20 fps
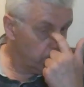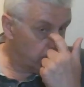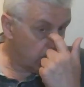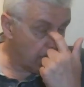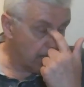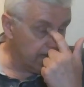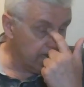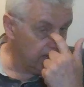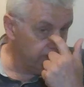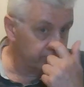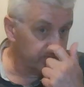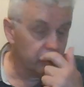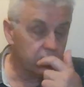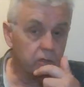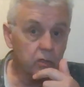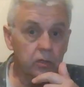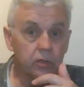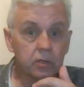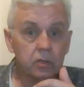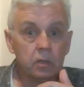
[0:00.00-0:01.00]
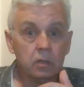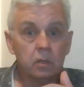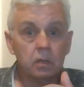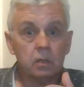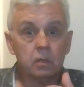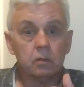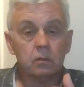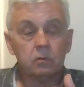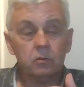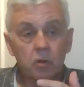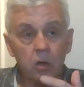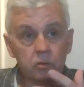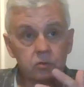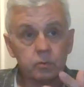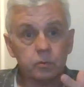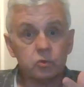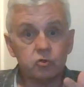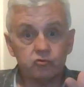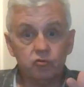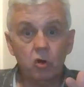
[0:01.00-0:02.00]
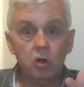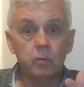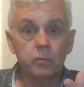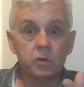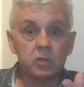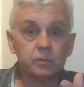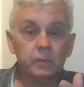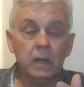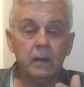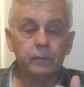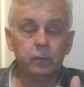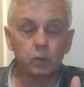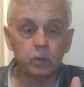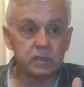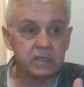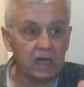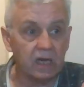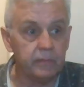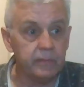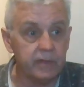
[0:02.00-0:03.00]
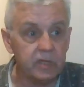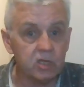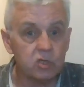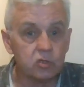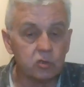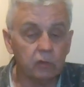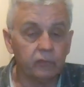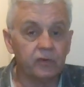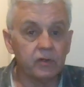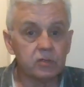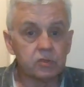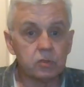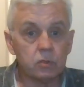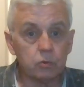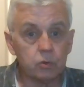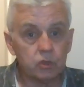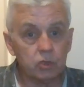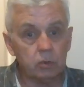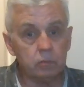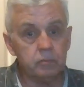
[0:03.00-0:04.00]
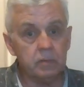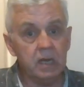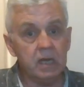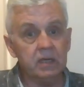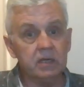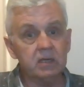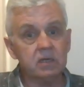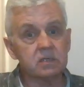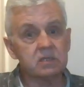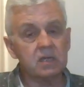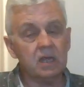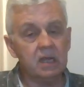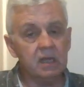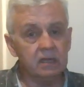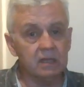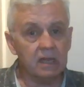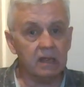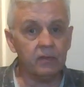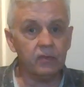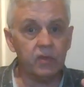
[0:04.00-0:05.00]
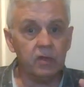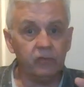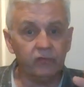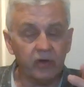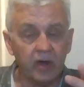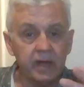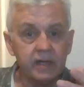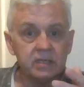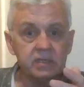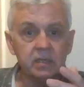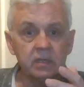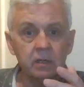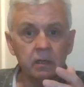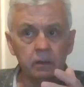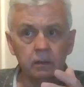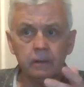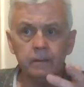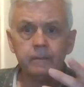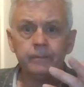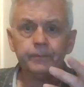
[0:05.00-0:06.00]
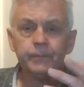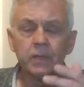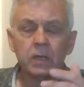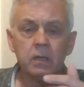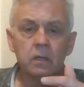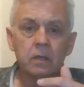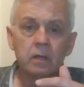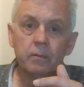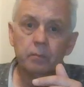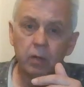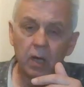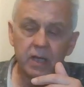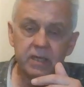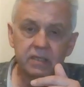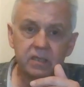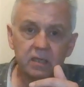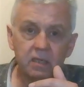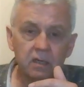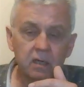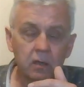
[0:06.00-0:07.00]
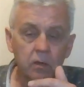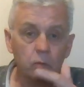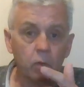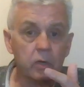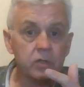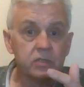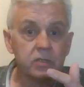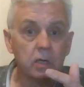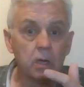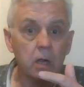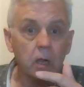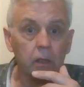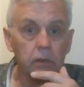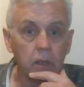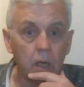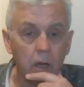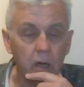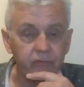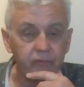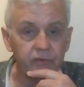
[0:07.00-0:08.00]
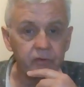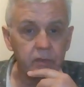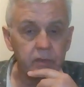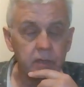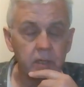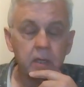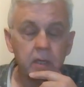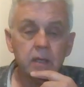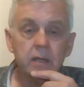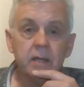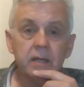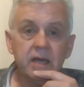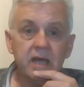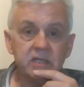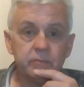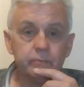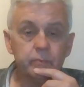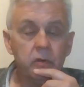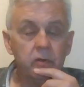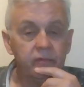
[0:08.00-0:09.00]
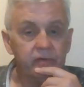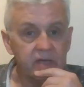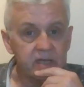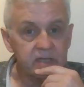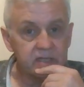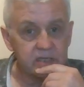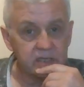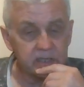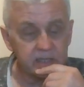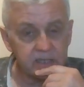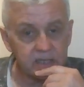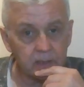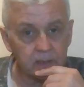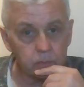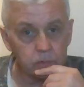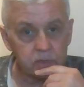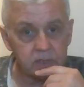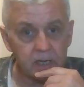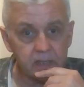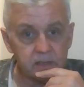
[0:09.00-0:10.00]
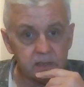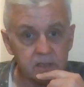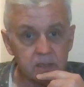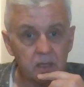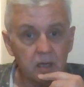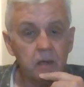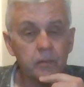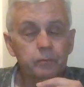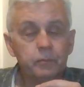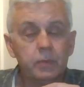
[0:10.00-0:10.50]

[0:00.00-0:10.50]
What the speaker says: I even heard, not so much rumours, people were telling me this stuff on social media saying that they're fighting on a place in Warrington called Orford. It's moving into the town centre.